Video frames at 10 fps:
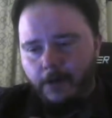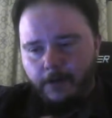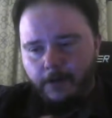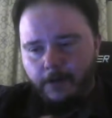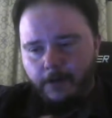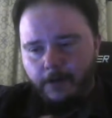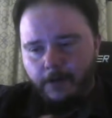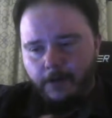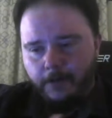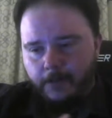You know, and they
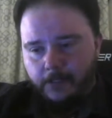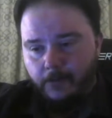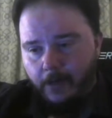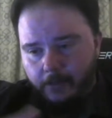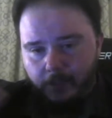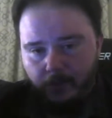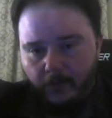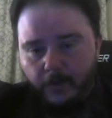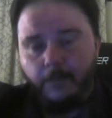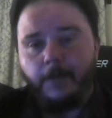go on to this long
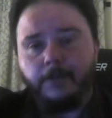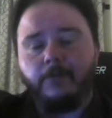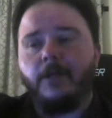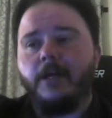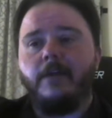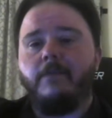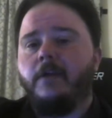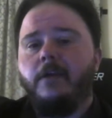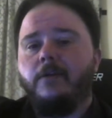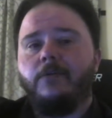story about their
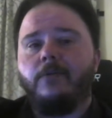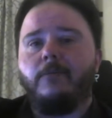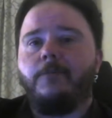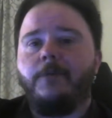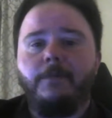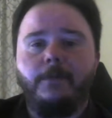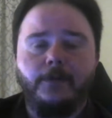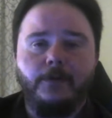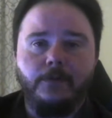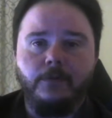life. Normal
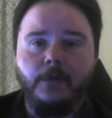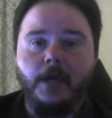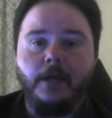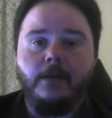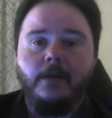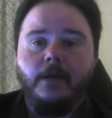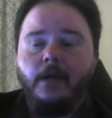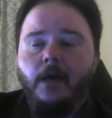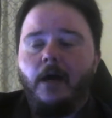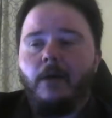people don't do that.
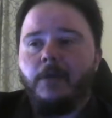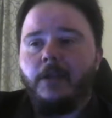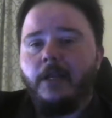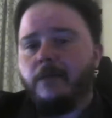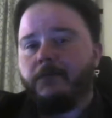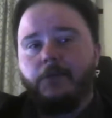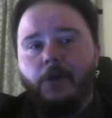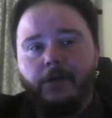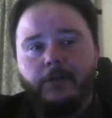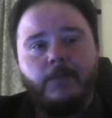I mean, I
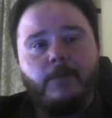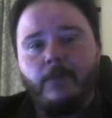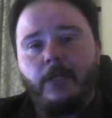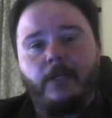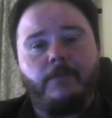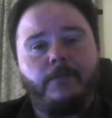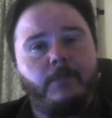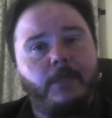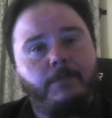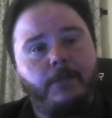love to talk to people. I
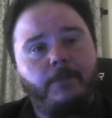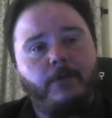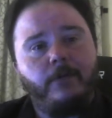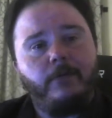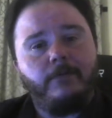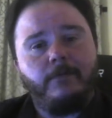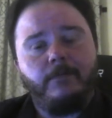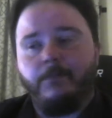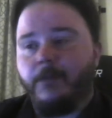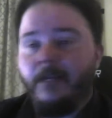love to meet people
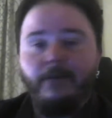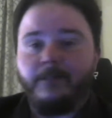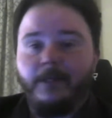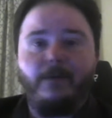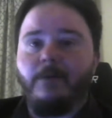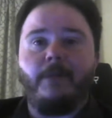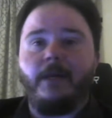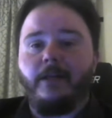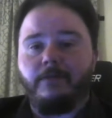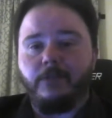but I don't tell
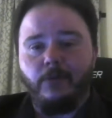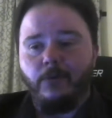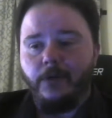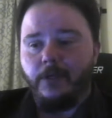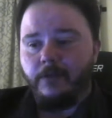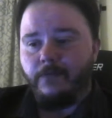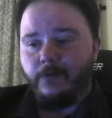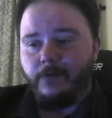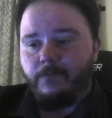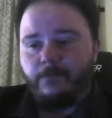them my life story
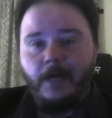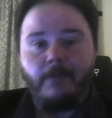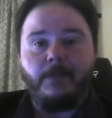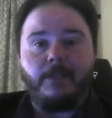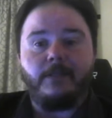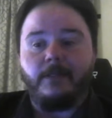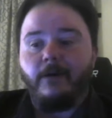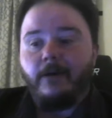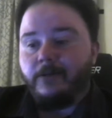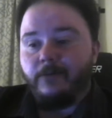in the first five
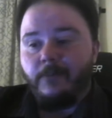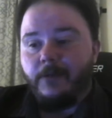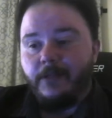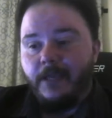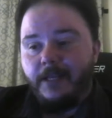minutes I talk to them.